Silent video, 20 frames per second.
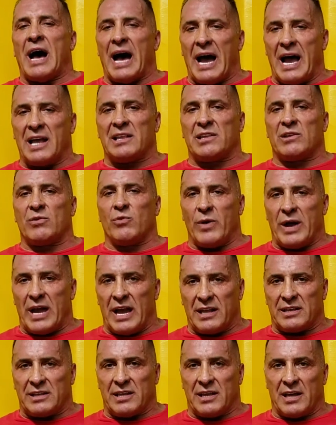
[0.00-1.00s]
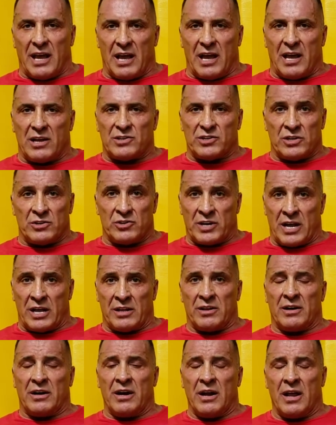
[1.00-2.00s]
height, weight, age, and
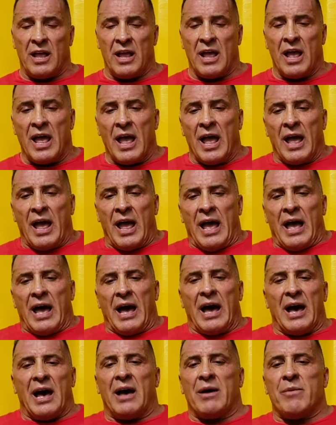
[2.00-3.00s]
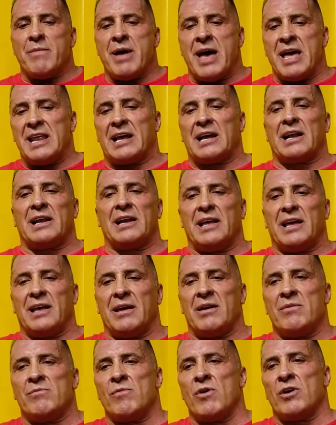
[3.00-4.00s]
gender. Uh,
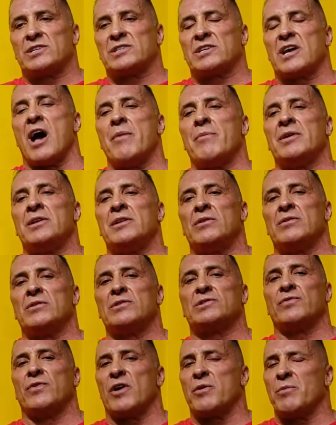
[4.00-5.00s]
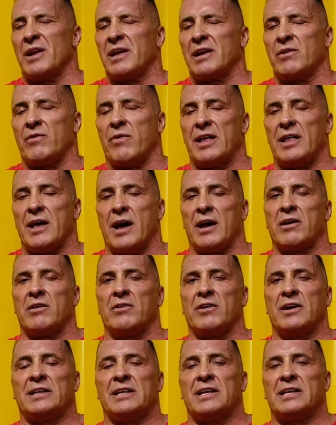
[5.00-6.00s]
medically, most common used formula, quite
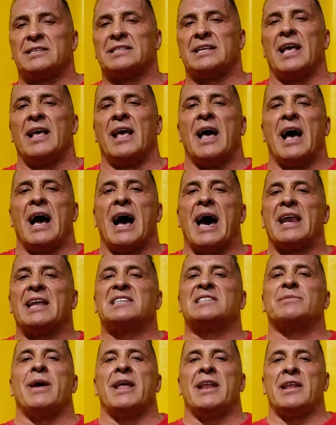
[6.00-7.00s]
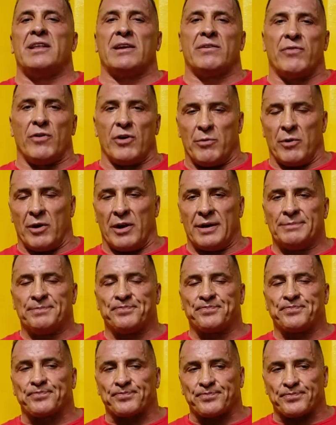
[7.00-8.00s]
accurate, is Harris-Benedict formula.
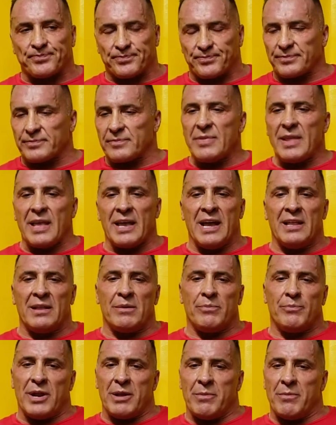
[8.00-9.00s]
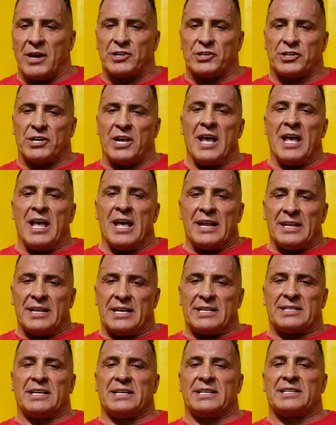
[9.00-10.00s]
And pretty much
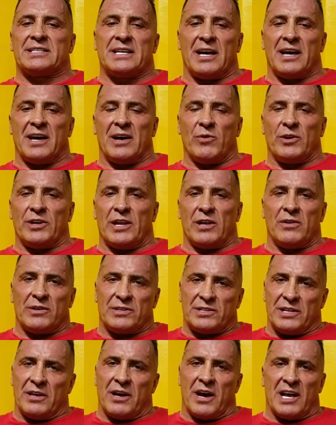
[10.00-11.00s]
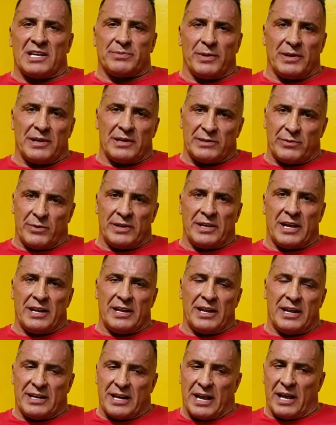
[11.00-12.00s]
this is uh, what they use in the hospitals when they,
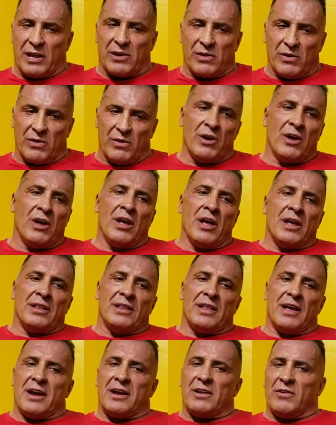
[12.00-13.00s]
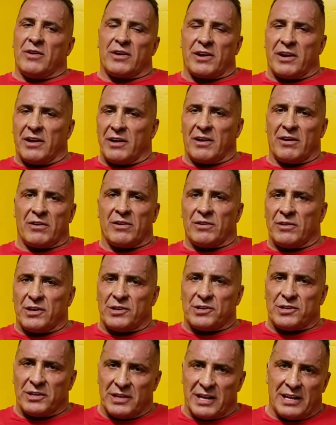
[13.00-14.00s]
they take you there in your critical
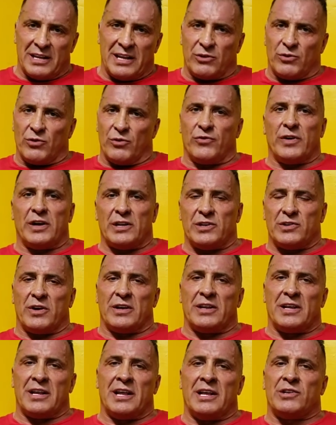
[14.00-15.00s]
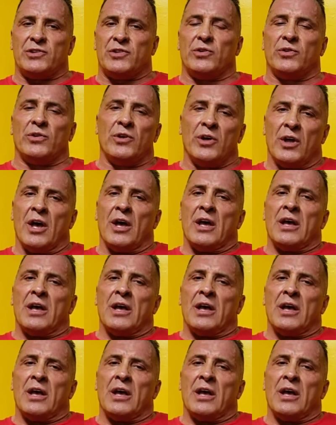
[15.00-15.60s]
condition. They need to feed you and they need to,